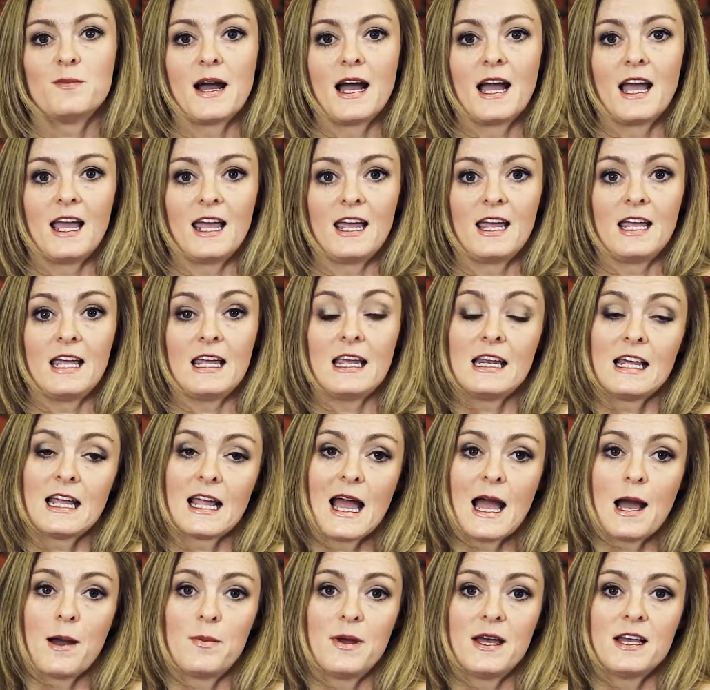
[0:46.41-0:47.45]
my eating
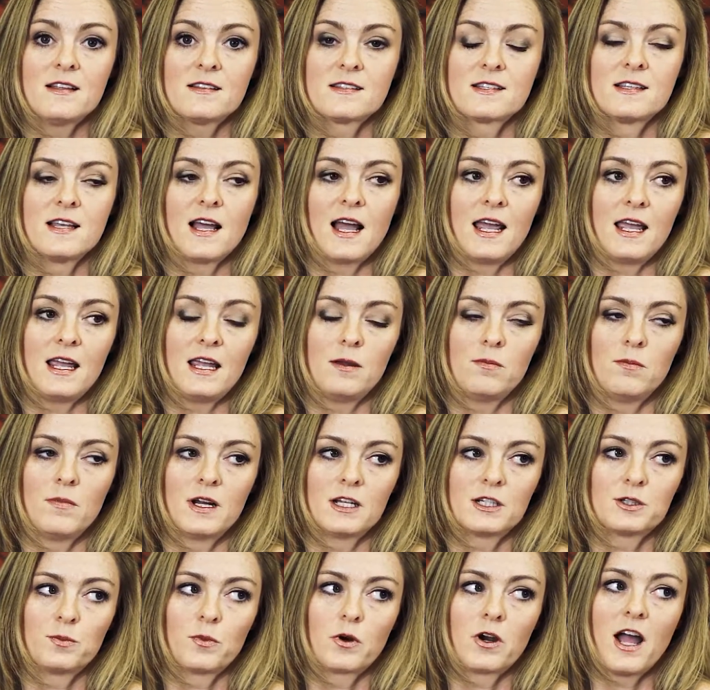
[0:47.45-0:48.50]
habits. I eat
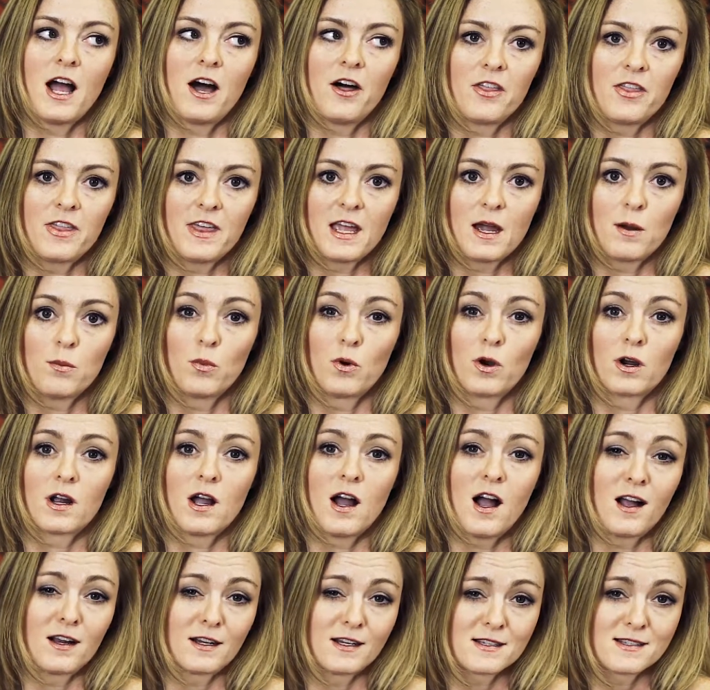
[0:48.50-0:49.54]
much more healthy. I'm more
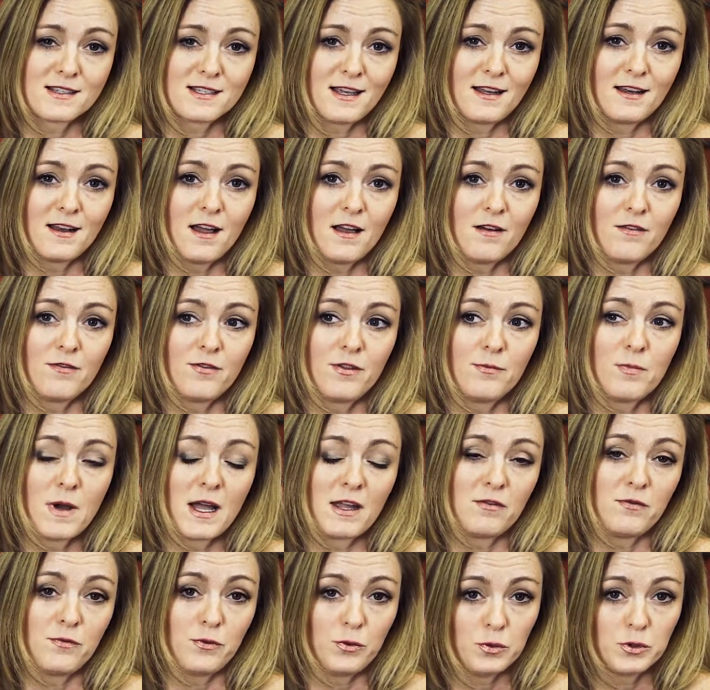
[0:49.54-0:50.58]
cognizant of my
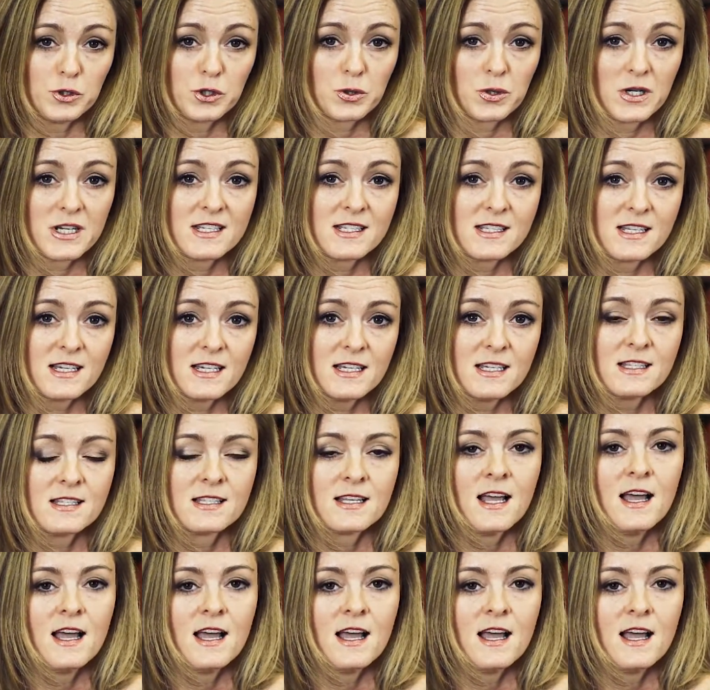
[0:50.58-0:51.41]
food choices,